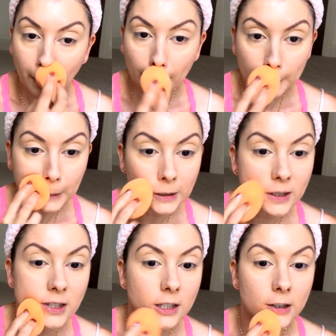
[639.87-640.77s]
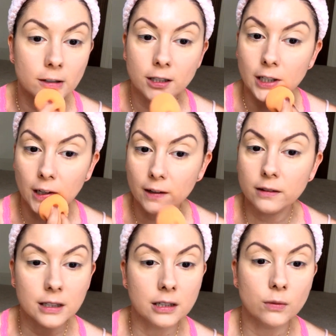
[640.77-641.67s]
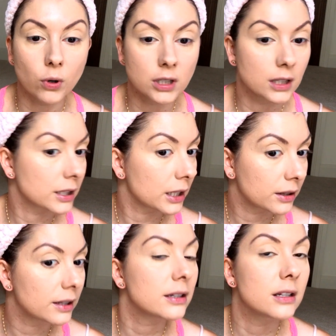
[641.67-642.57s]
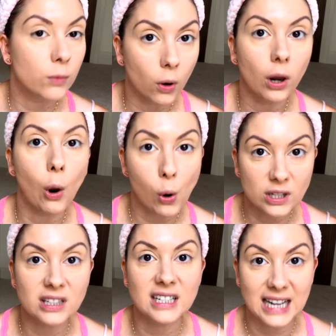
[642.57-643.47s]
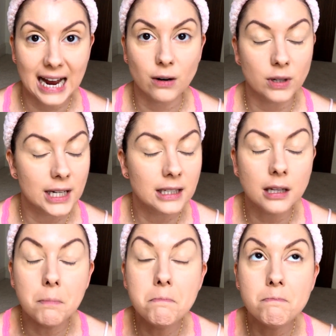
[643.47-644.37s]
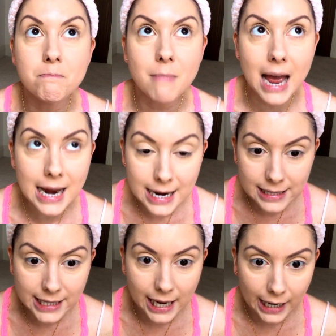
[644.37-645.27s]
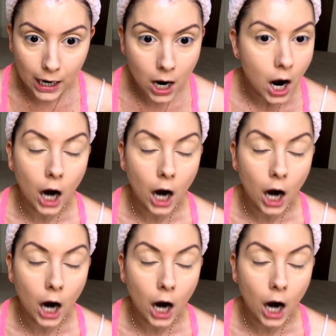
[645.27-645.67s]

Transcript: Like, this, seriously, this is what does it. This is what locks it down. It's amazing.